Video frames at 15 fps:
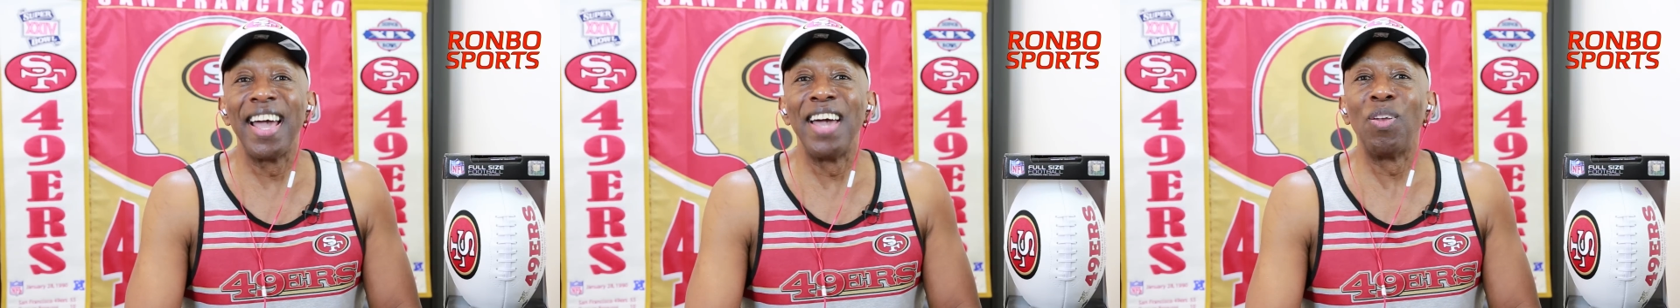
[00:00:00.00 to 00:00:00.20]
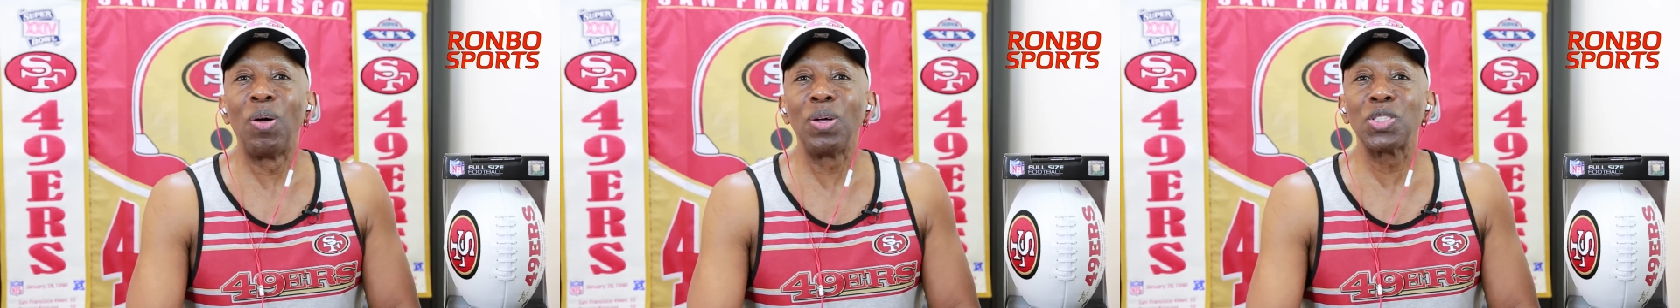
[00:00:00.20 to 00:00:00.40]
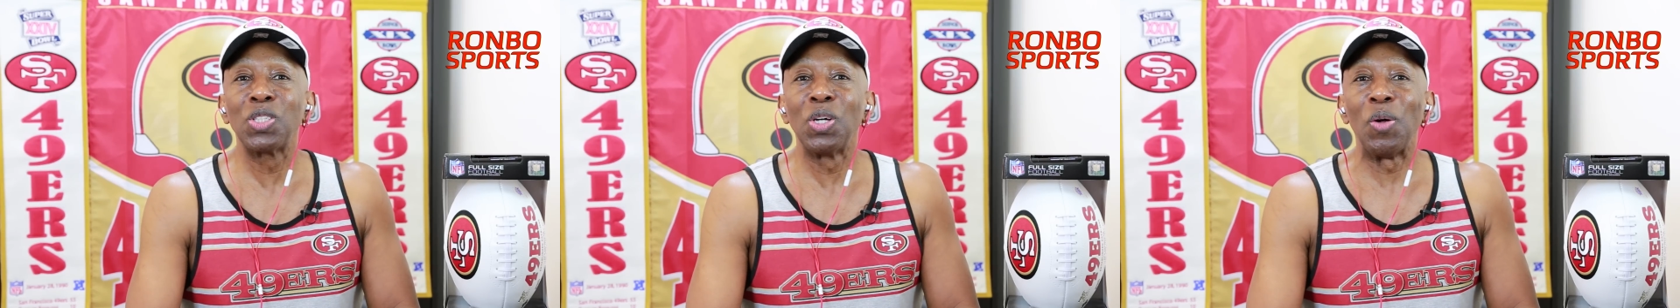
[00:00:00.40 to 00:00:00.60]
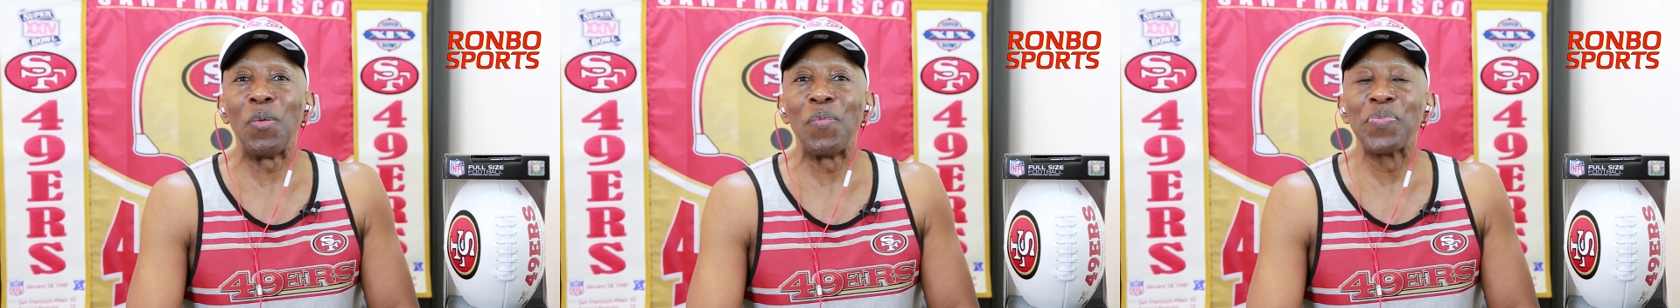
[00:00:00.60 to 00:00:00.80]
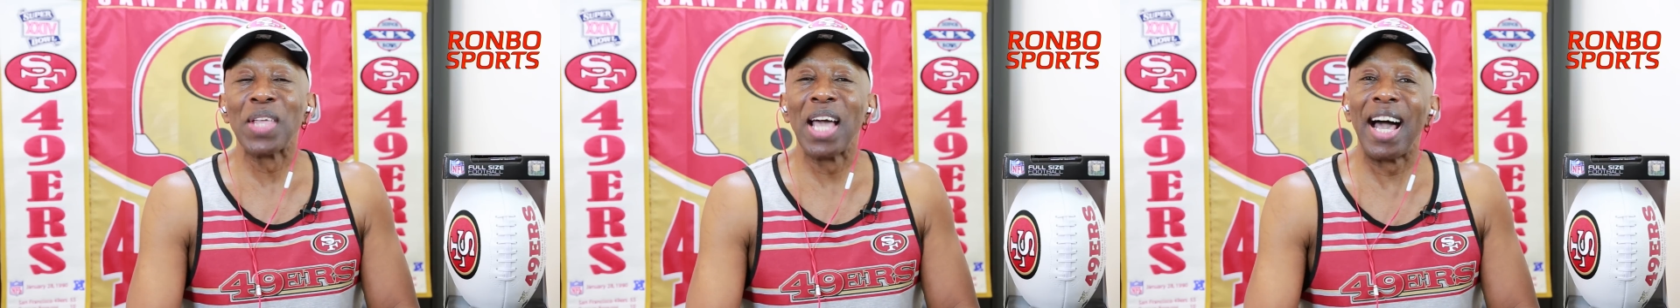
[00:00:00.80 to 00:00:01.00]
And
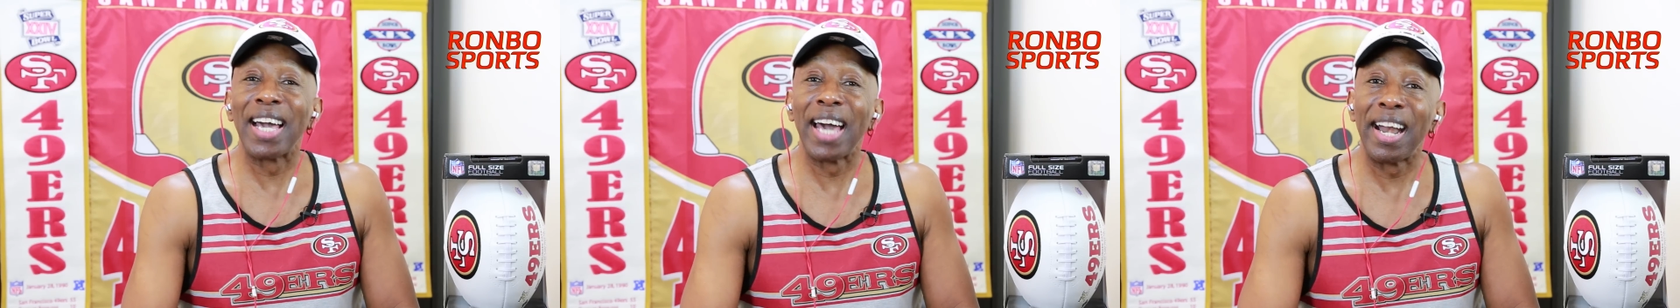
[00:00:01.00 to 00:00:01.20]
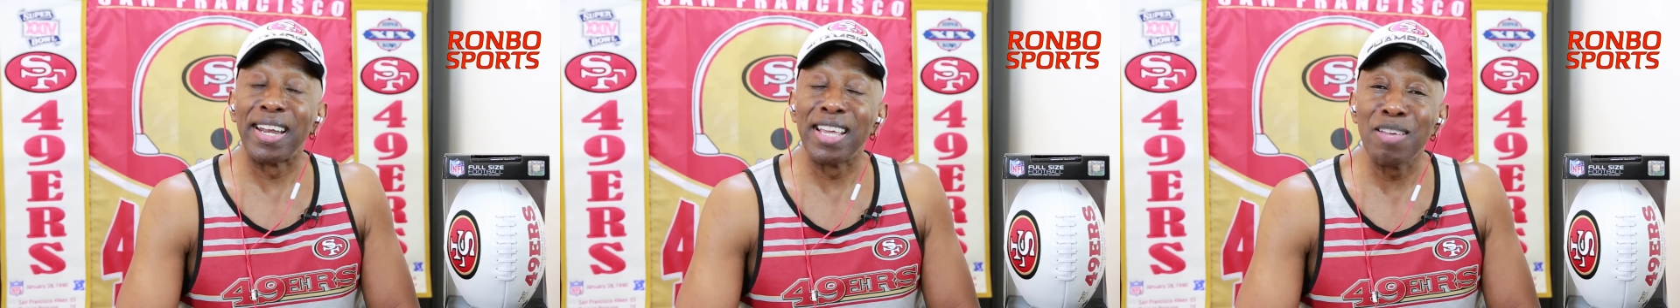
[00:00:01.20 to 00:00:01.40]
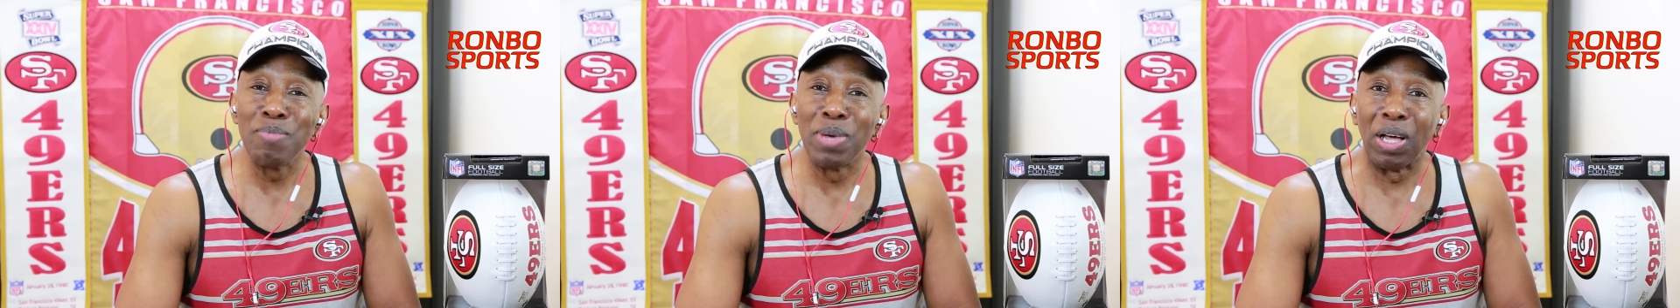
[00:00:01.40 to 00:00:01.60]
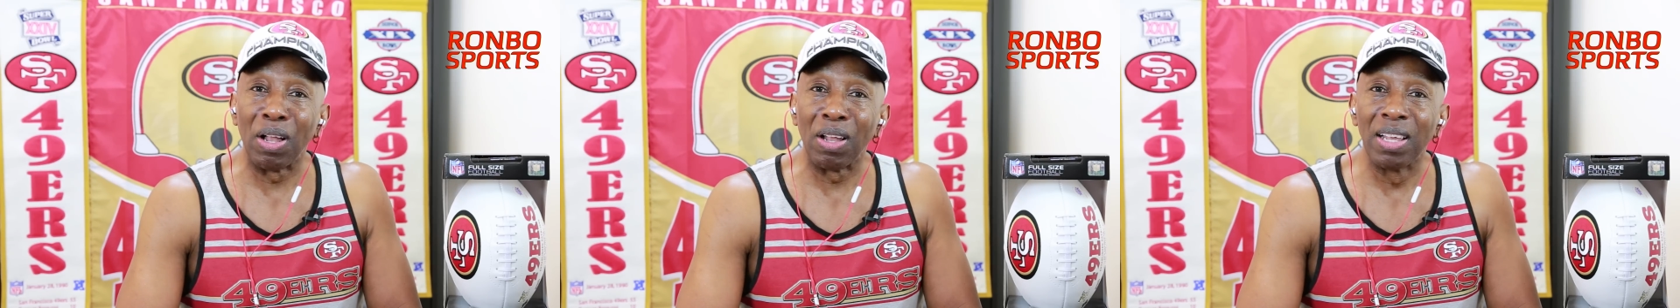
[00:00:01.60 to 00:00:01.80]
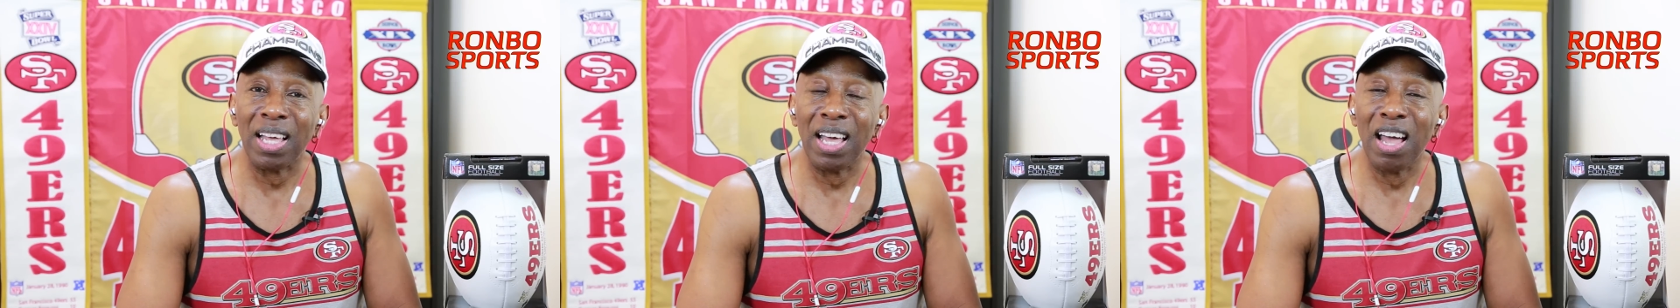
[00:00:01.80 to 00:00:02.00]
also, I got an
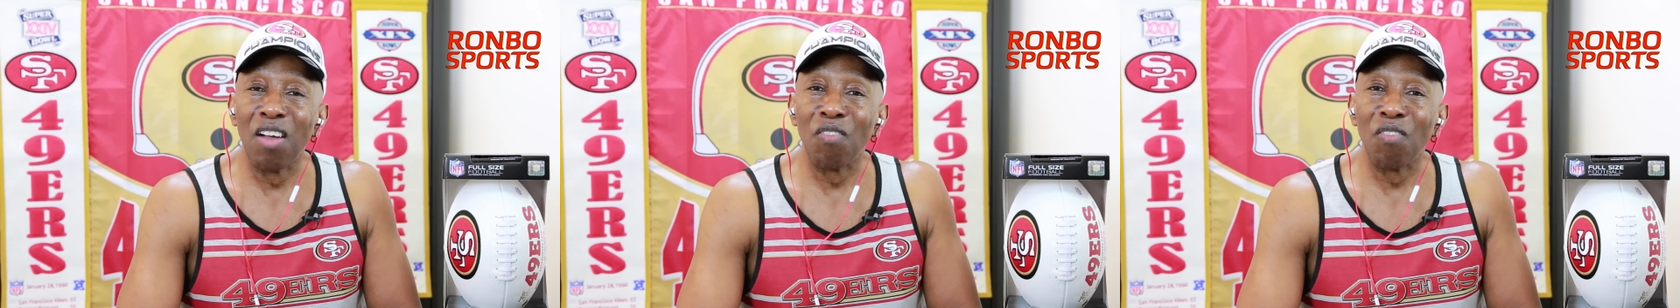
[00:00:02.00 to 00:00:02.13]
email